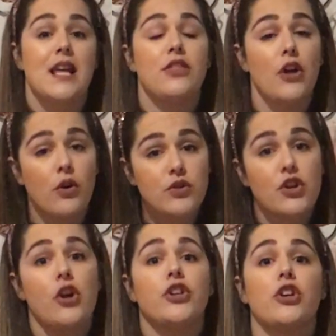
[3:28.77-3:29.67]
and those
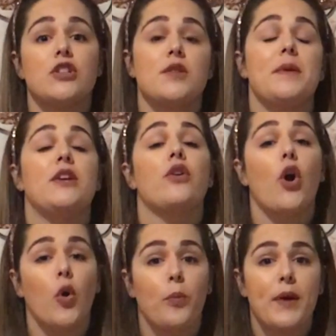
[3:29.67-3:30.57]
are going to be your
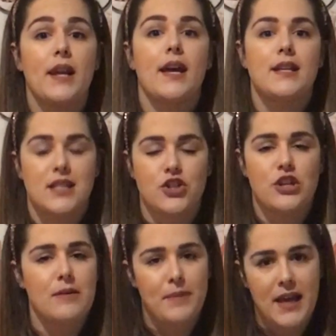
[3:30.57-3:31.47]
open
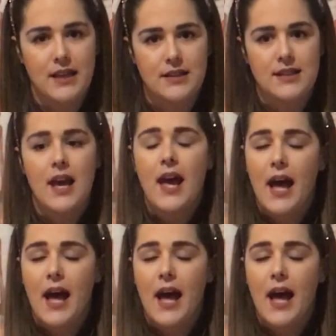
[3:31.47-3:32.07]
edition pins.